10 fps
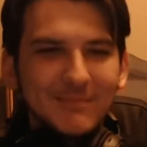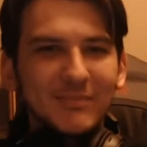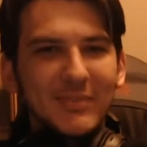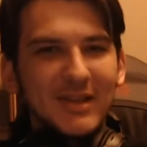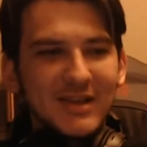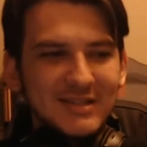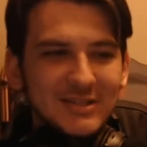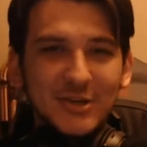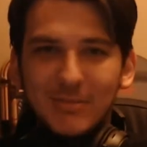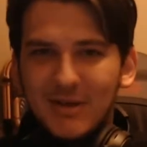because it
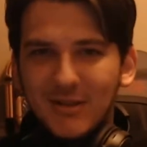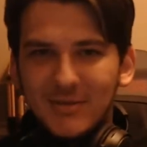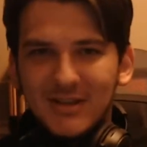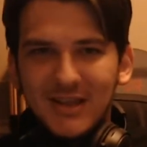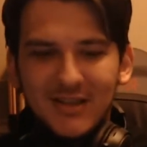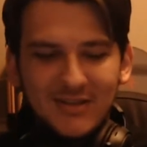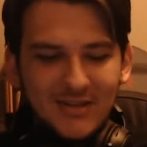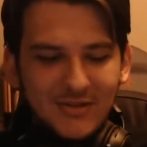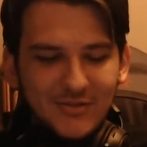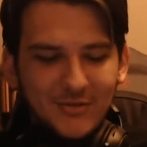took me a little bit to
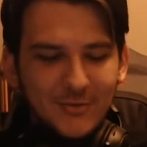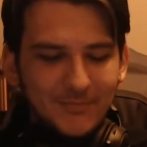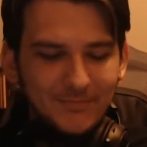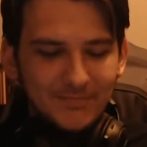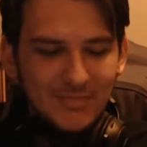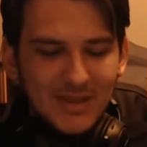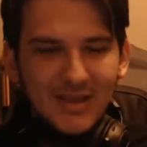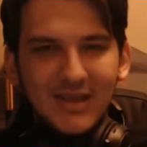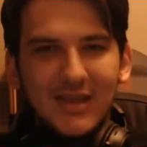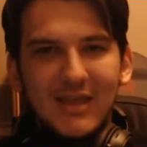get used to.
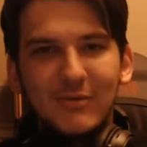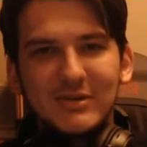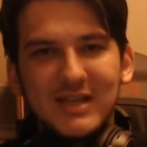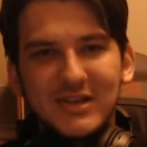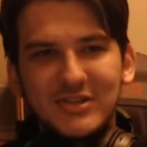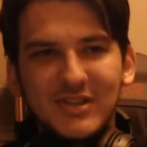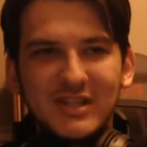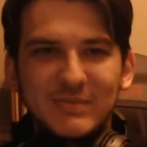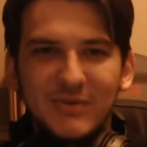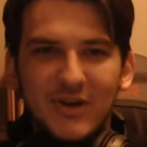And it was actually
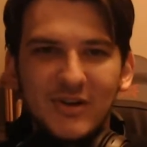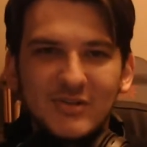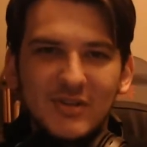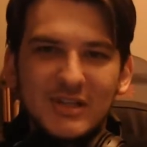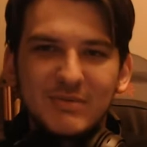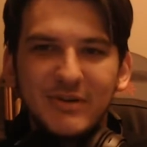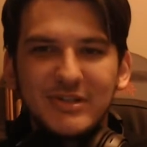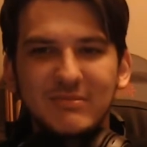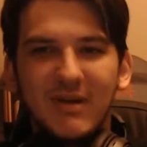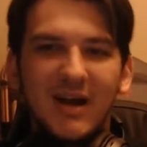also the
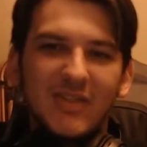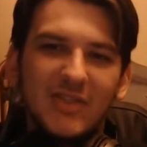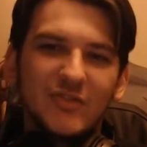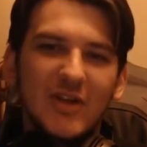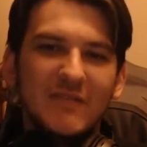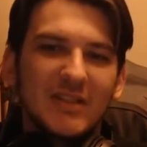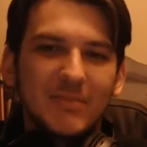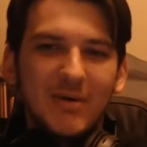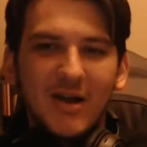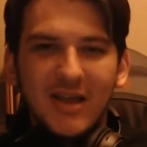inspiration behind the Trifecta
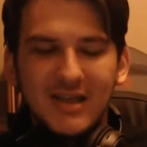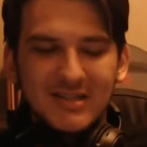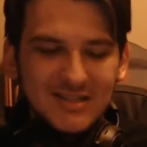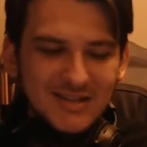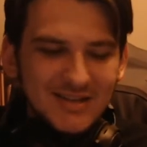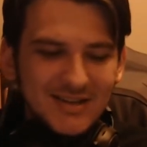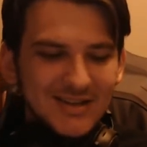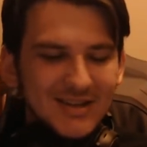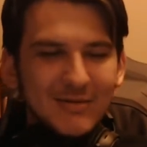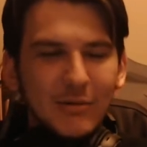podcast,
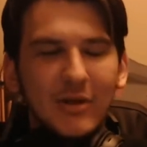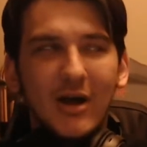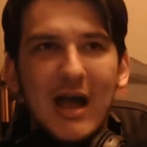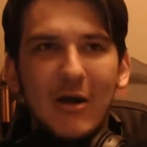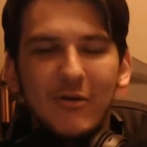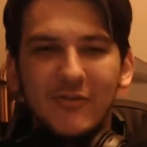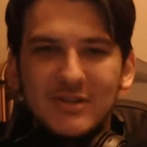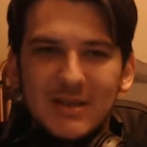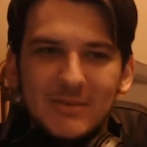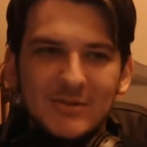with our
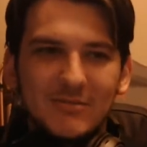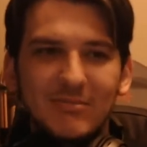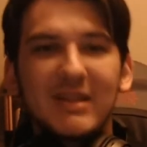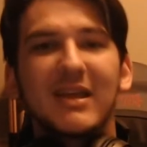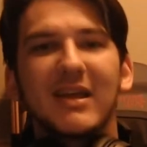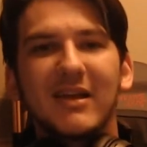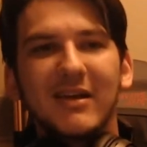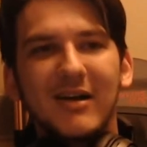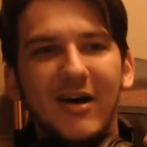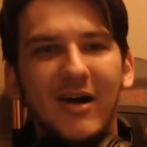first episode being
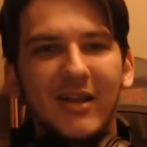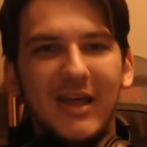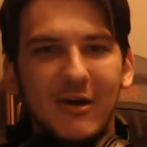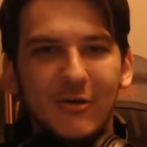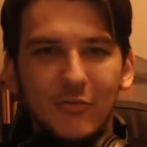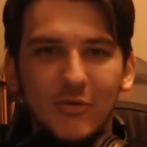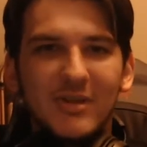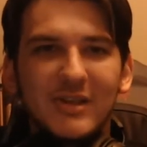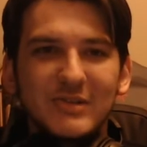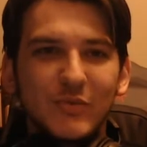on how
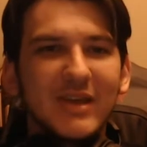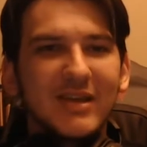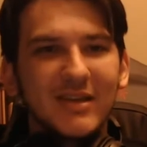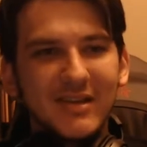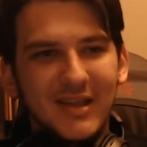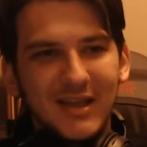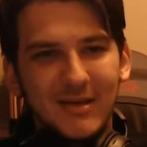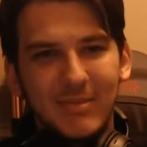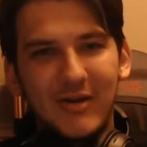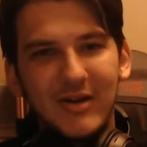Ruby is weak and
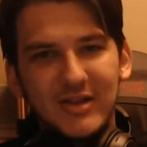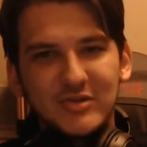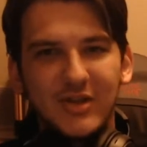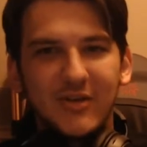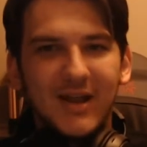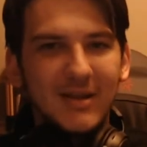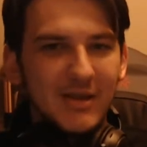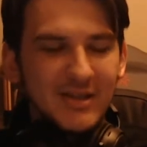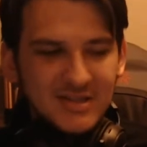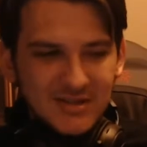comparing it to other animes.